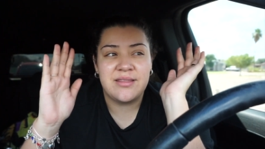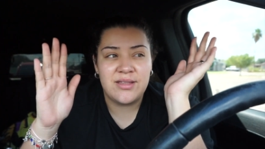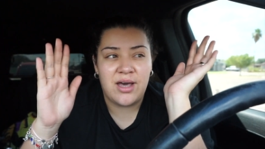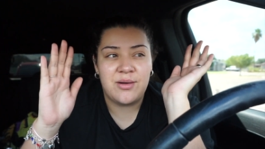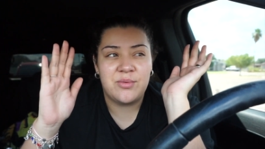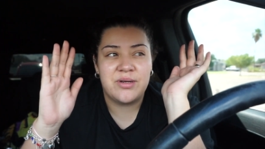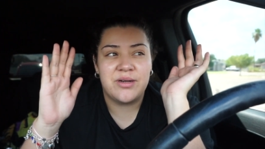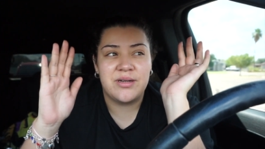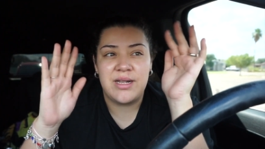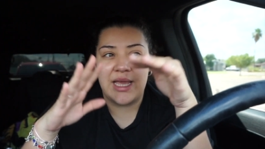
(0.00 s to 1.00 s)
thought
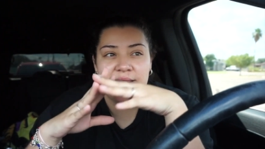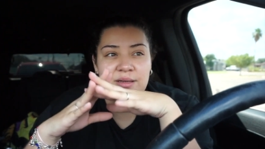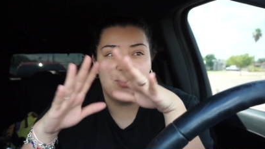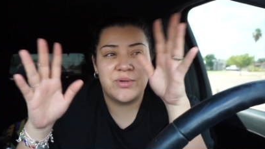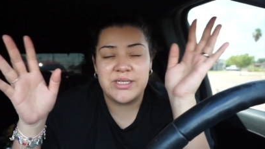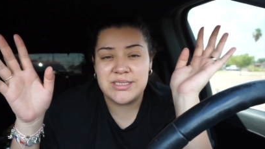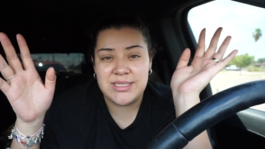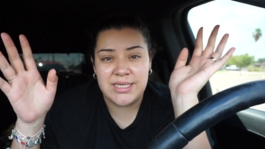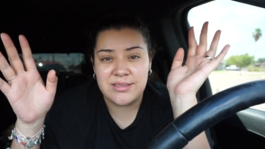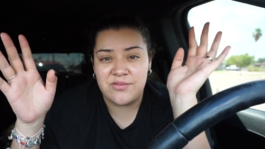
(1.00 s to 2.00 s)
were like the worst
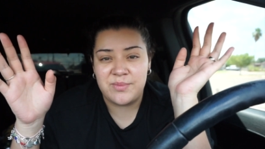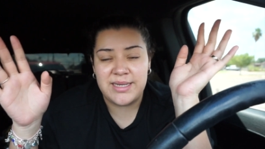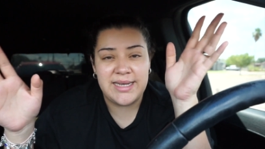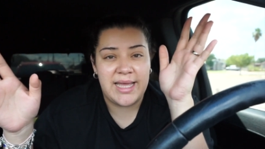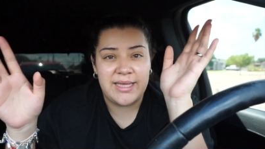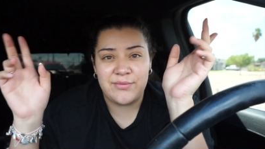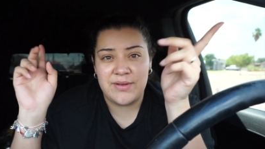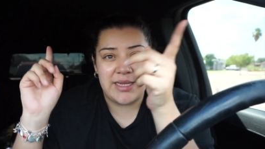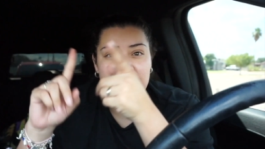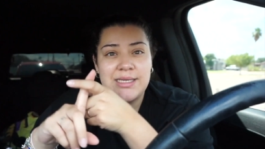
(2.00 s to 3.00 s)
days of my life,
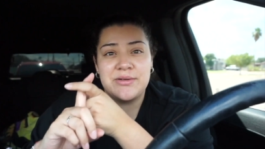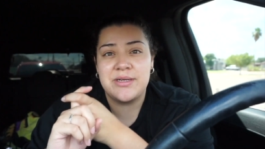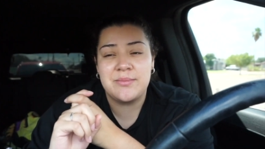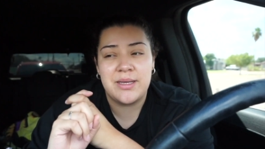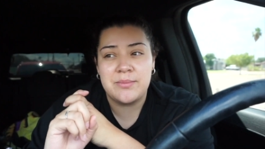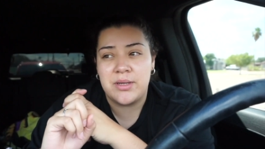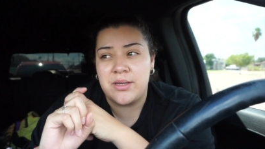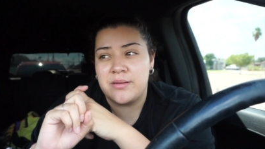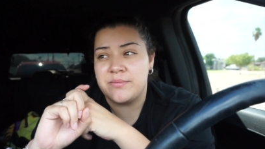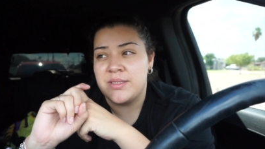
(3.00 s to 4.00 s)
like hearing my
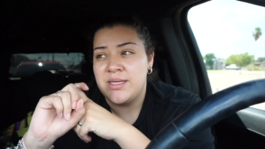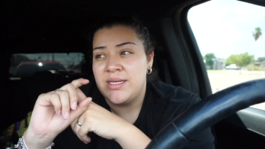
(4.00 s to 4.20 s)
mom,